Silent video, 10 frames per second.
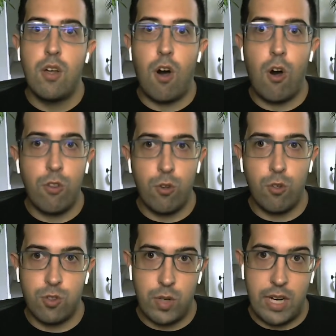all
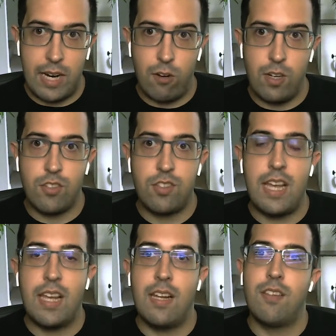those three areas
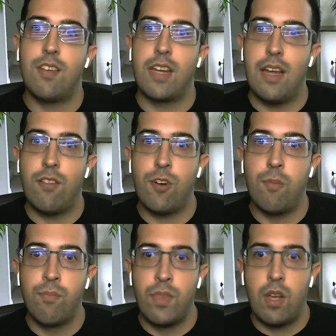taken in together